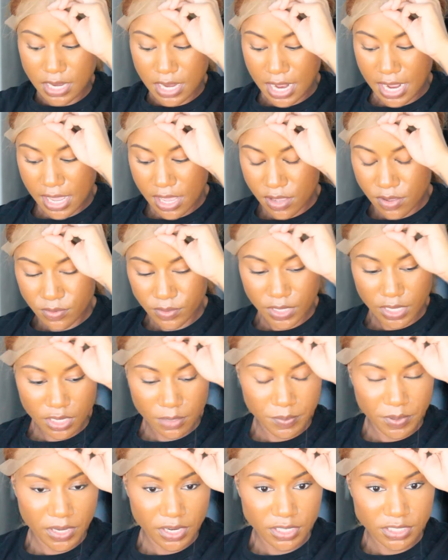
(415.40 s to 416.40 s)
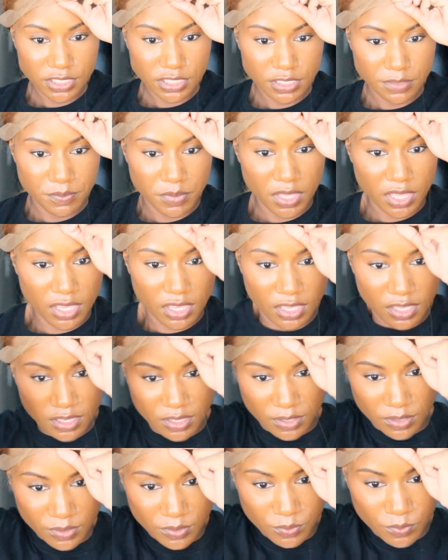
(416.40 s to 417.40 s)
Now it appears to be
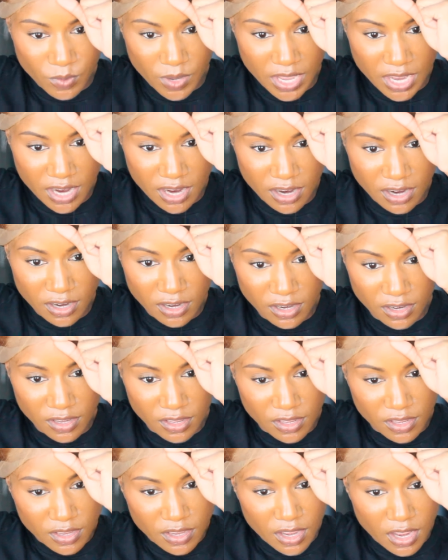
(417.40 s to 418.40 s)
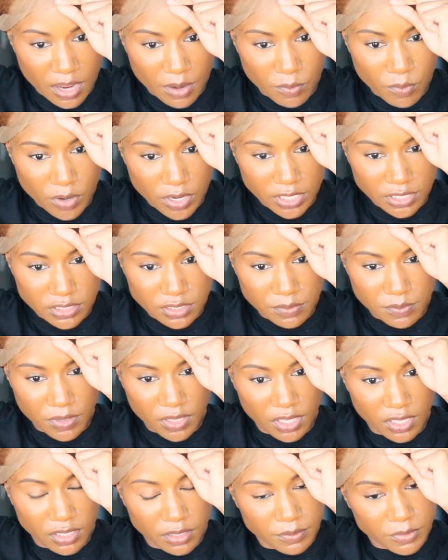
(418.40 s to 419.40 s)
where I want it to
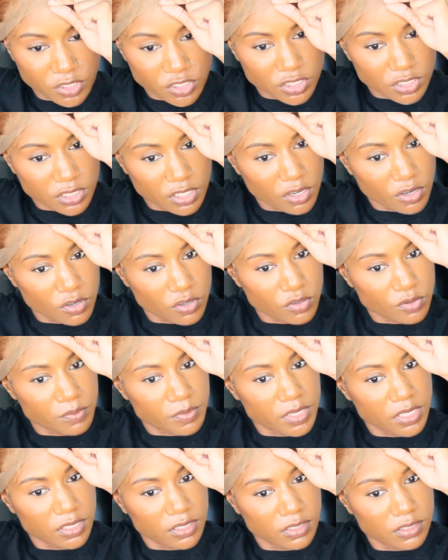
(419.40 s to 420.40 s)
be. Let me just comb